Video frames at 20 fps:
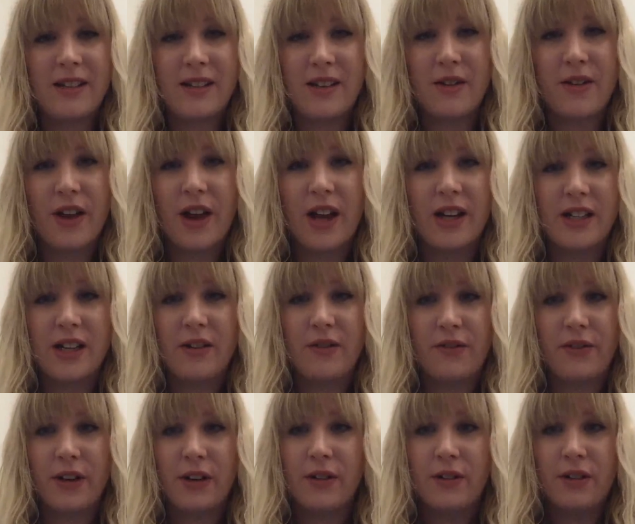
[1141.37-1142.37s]
so that I don't
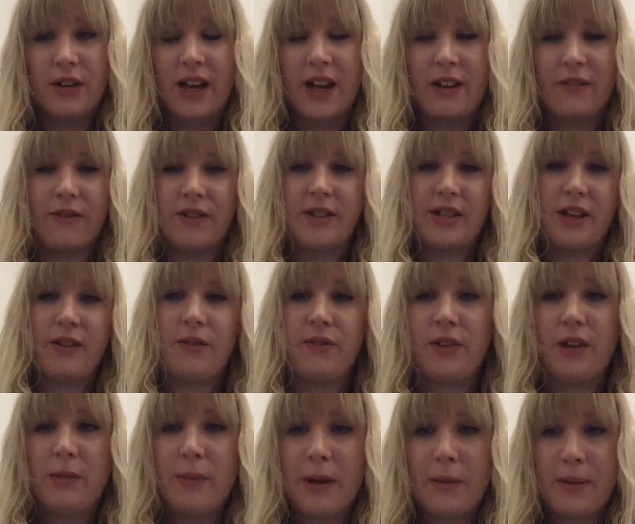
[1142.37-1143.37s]
feel
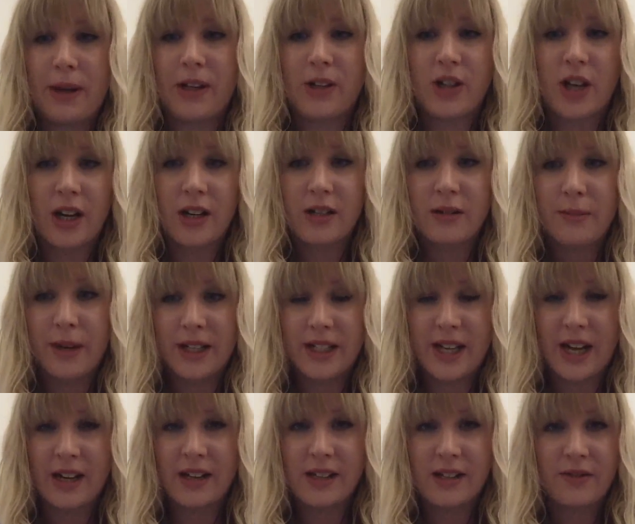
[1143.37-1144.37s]
resentful about being chained to my
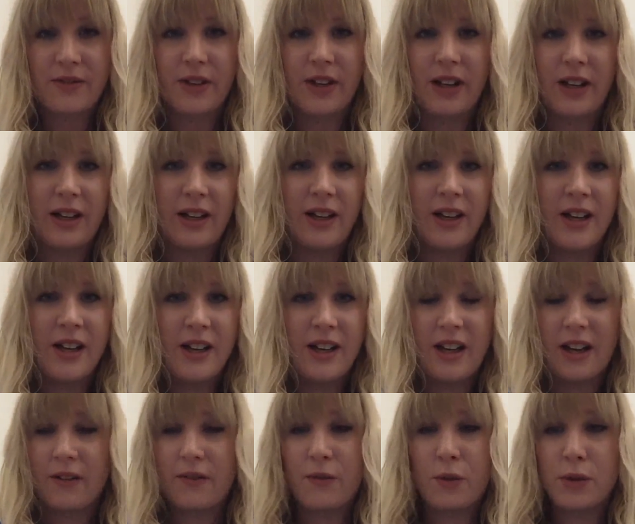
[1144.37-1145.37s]
desk for
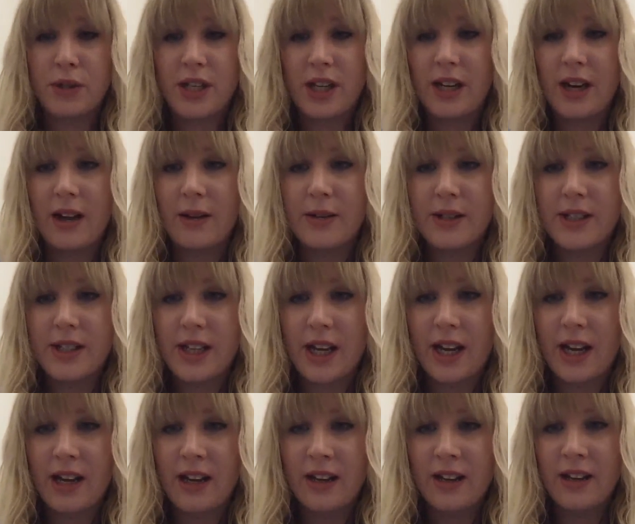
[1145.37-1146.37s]
14 hours a
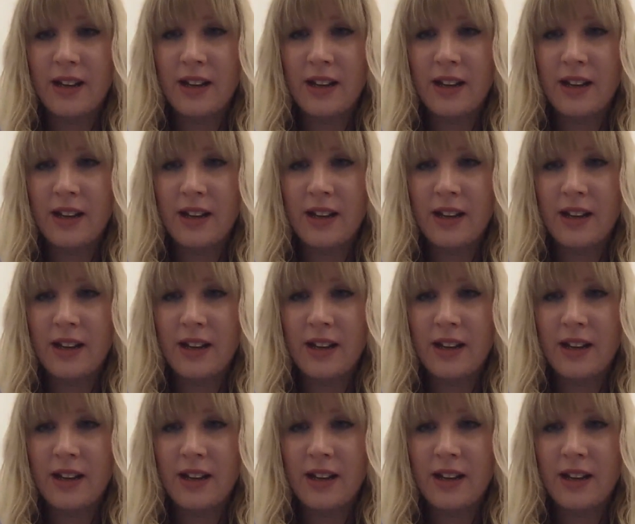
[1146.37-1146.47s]
day.